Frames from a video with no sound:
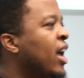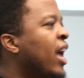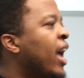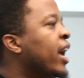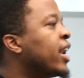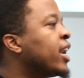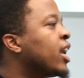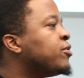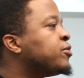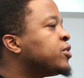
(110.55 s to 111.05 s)

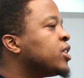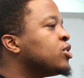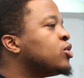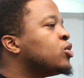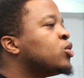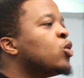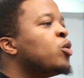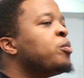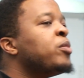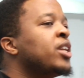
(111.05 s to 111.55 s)
And after
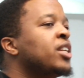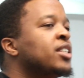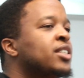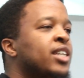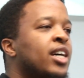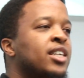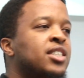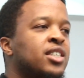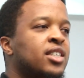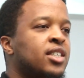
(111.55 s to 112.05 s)
so many
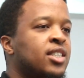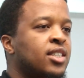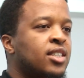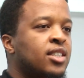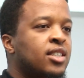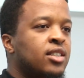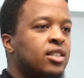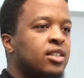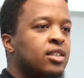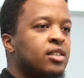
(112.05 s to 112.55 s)

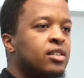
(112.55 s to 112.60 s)
surgeries,